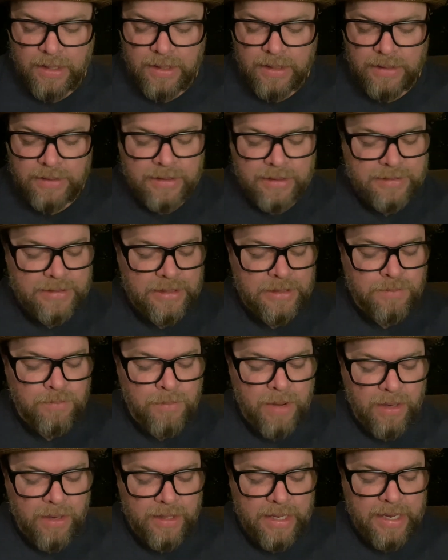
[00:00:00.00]
This is
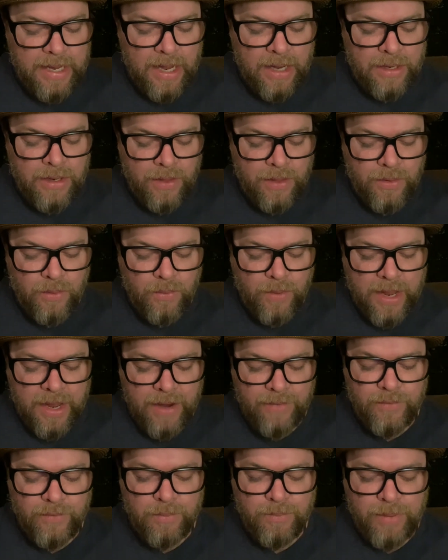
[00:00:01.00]
merely another way
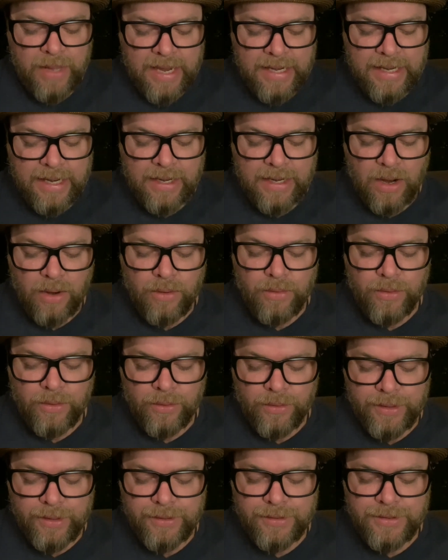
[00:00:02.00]
of repeating our
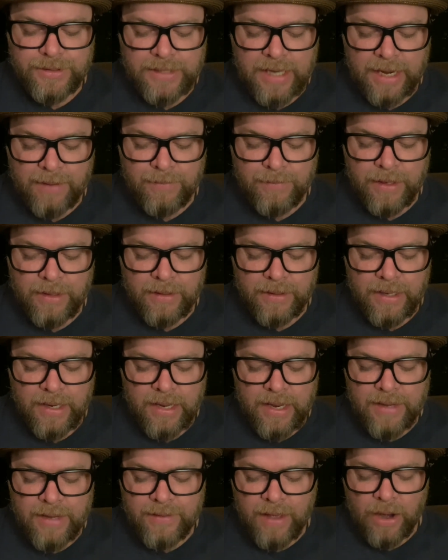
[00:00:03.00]
earlier statement
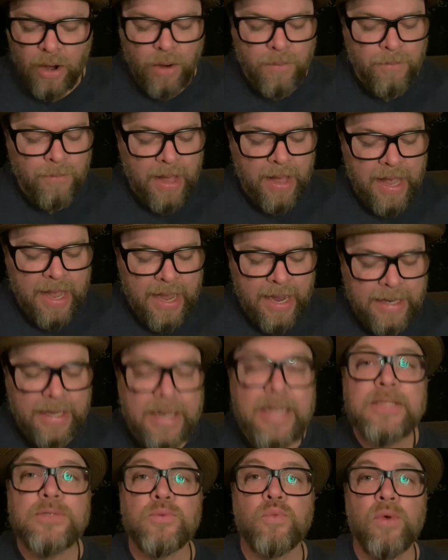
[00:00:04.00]
that our mind
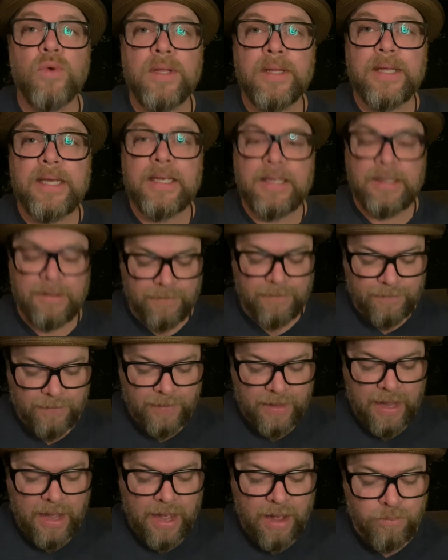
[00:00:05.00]
is really
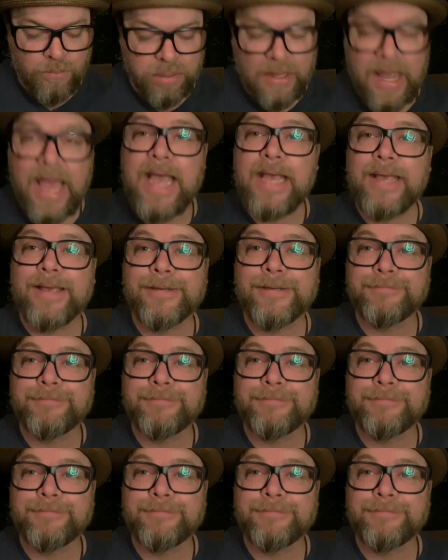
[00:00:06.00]
a blank.